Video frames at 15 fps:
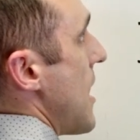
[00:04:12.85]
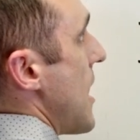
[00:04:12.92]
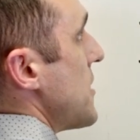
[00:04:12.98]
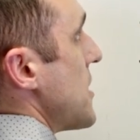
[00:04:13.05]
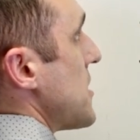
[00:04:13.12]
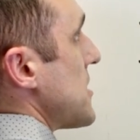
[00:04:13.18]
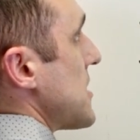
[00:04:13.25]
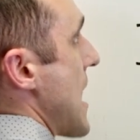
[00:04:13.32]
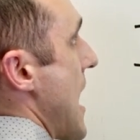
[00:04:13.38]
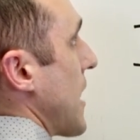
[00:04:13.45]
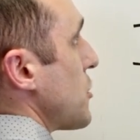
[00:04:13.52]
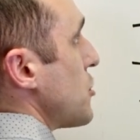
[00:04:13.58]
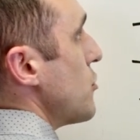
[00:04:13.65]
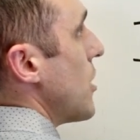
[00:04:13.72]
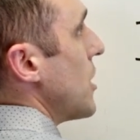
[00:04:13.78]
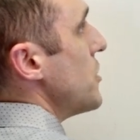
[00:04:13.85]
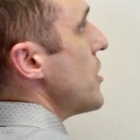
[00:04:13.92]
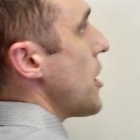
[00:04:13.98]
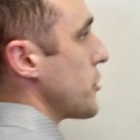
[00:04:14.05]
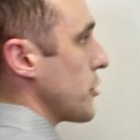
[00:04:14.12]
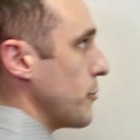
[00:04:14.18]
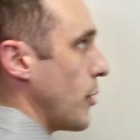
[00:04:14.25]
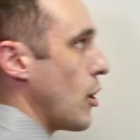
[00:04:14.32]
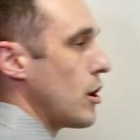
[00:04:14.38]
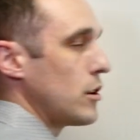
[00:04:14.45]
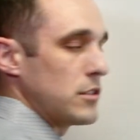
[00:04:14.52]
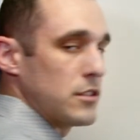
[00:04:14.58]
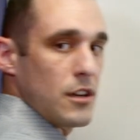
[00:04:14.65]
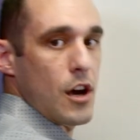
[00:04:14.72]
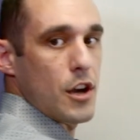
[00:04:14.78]
and then stack to another
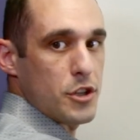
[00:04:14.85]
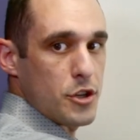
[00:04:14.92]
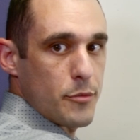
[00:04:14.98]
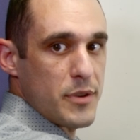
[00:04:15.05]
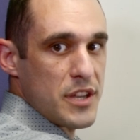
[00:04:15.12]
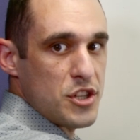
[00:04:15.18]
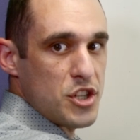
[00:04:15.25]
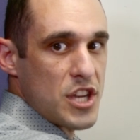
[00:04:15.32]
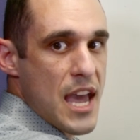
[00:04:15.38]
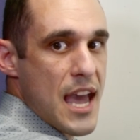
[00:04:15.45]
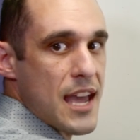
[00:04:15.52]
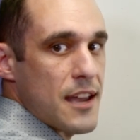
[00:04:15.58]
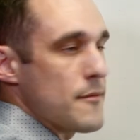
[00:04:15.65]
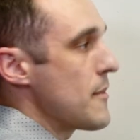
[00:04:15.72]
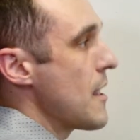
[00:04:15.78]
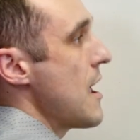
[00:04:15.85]
ball on your BGA.